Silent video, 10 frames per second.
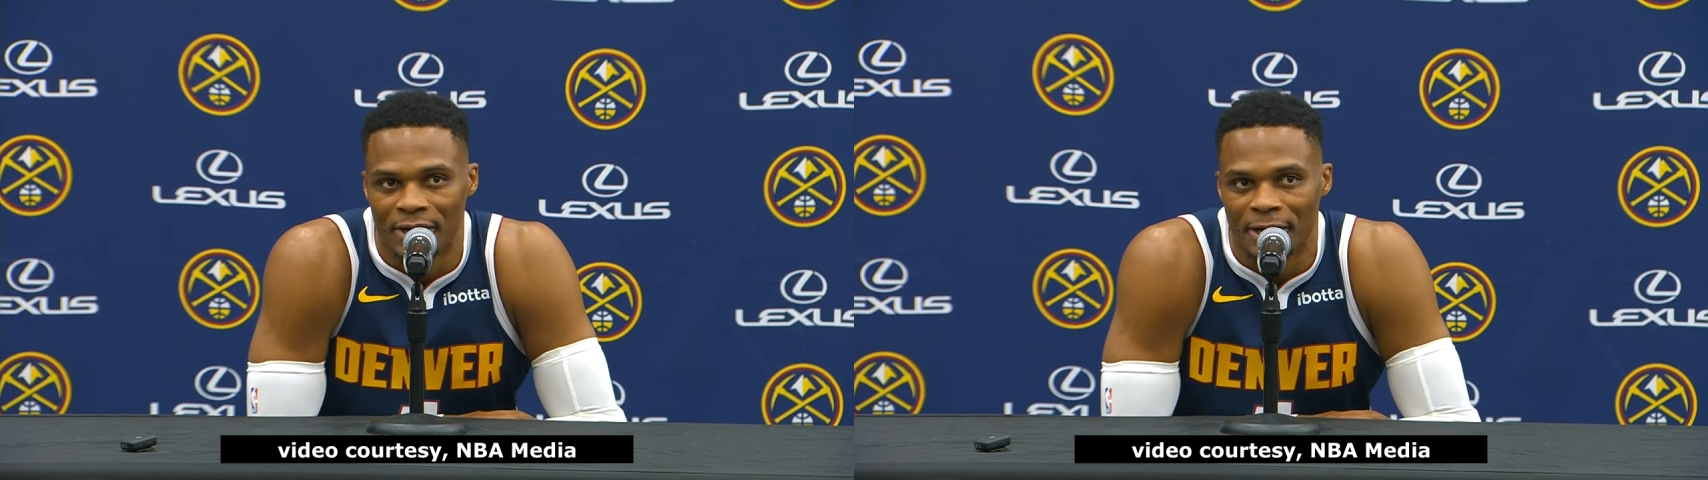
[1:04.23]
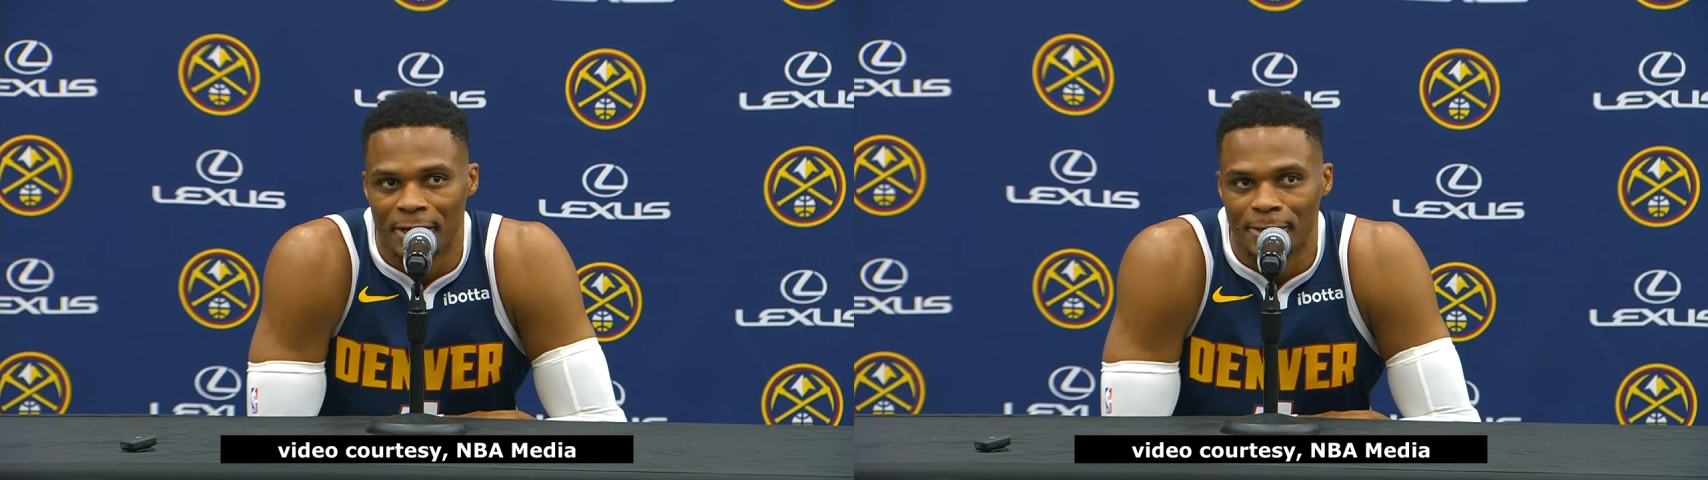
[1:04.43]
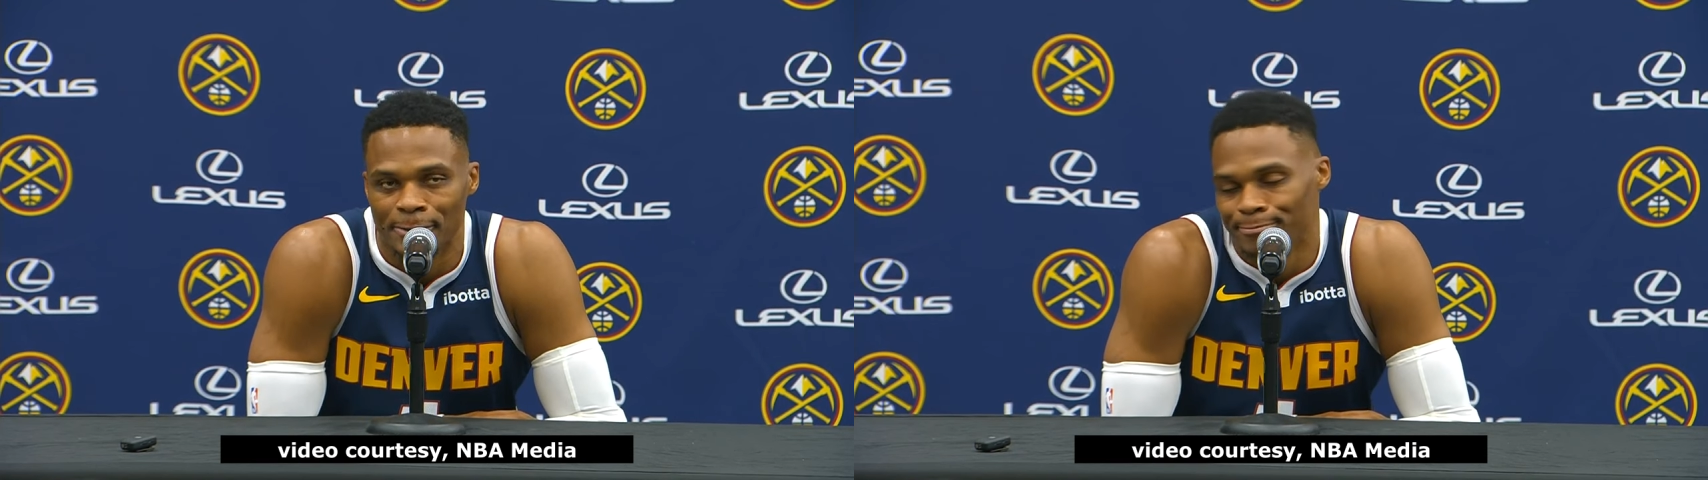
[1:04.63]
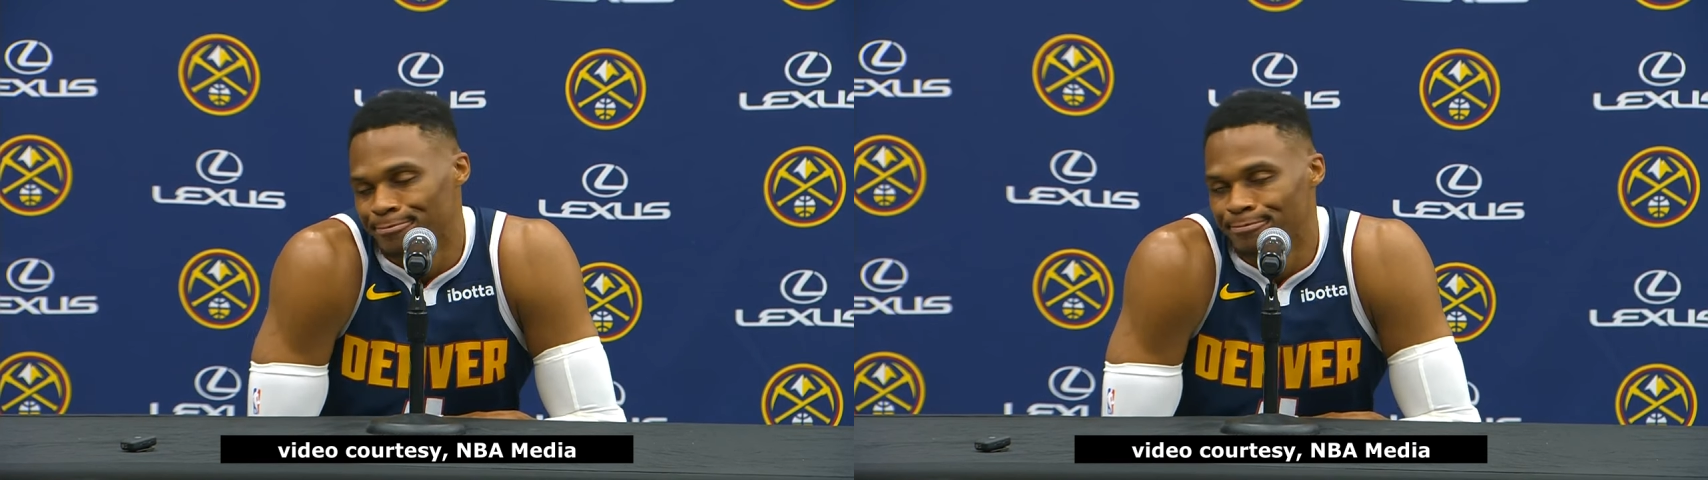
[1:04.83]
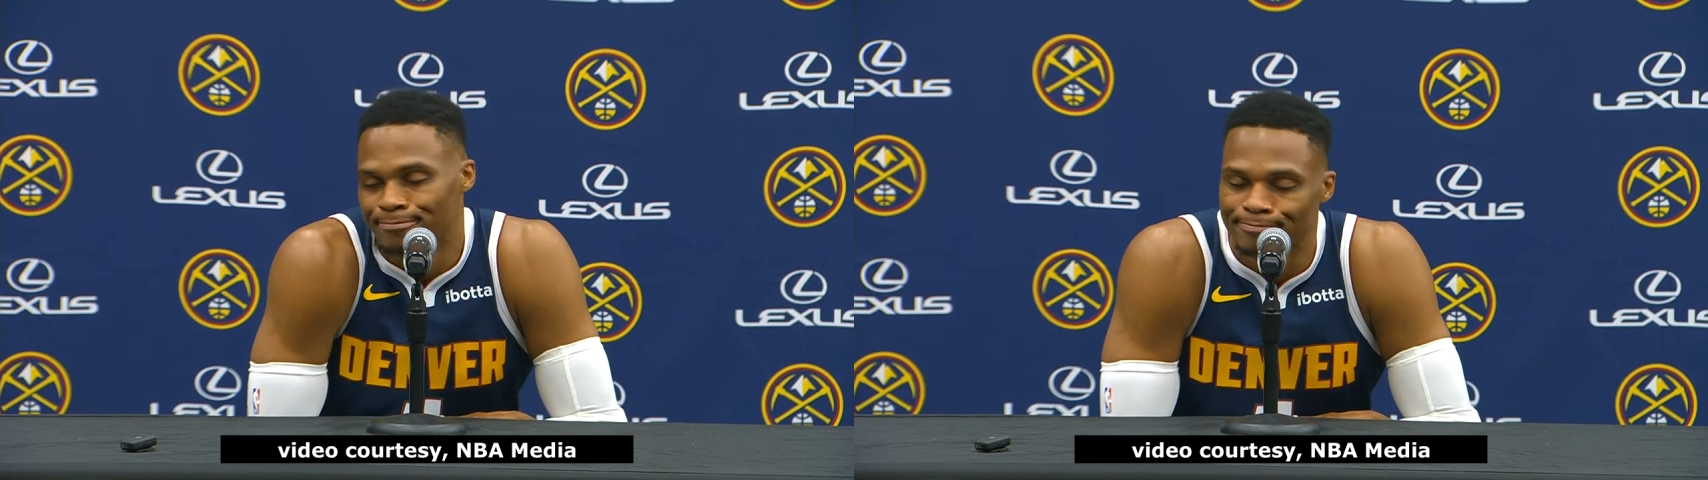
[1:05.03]

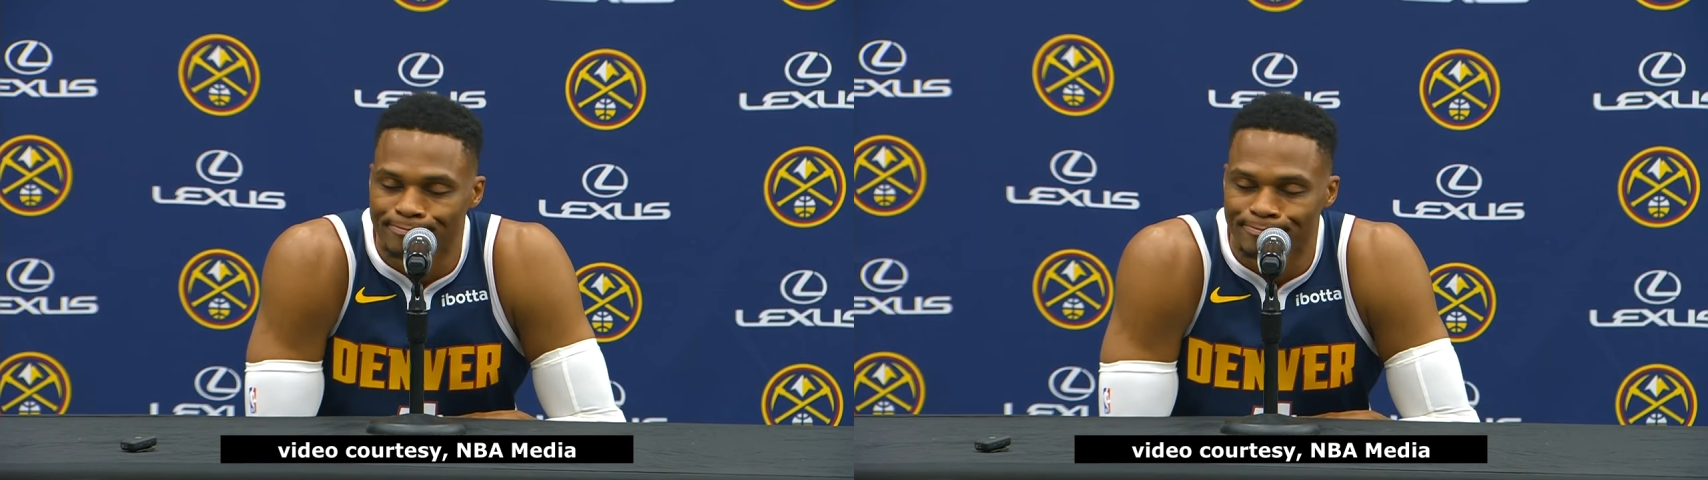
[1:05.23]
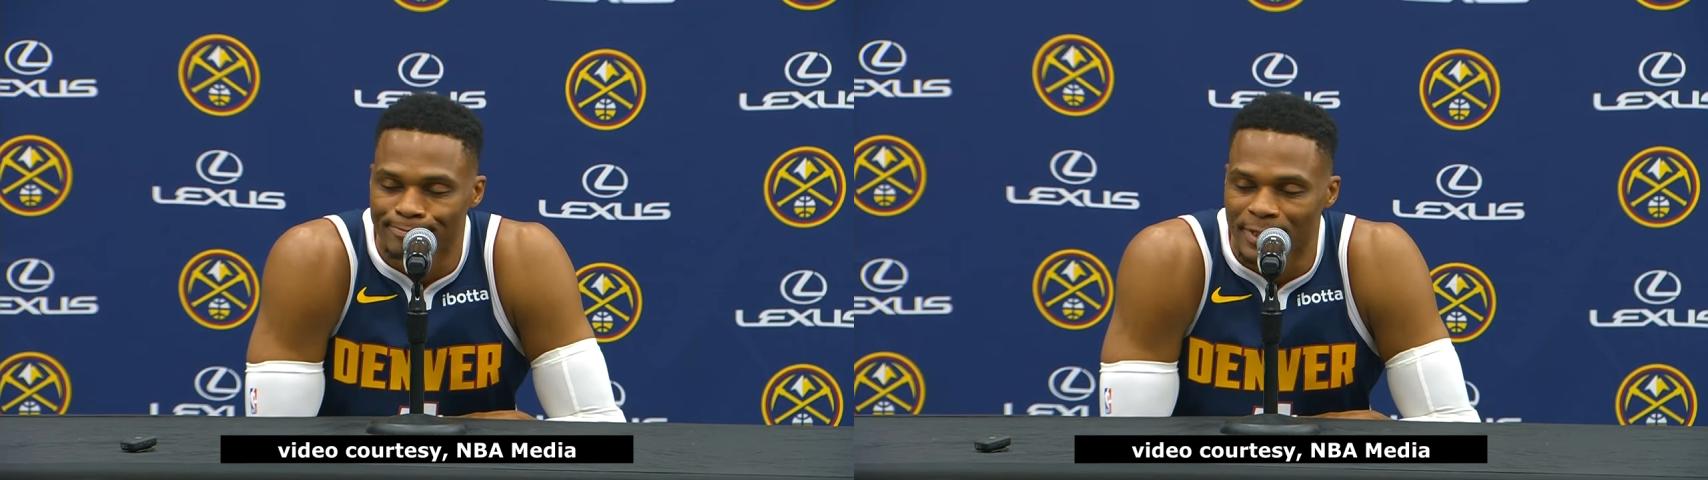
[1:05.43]
um,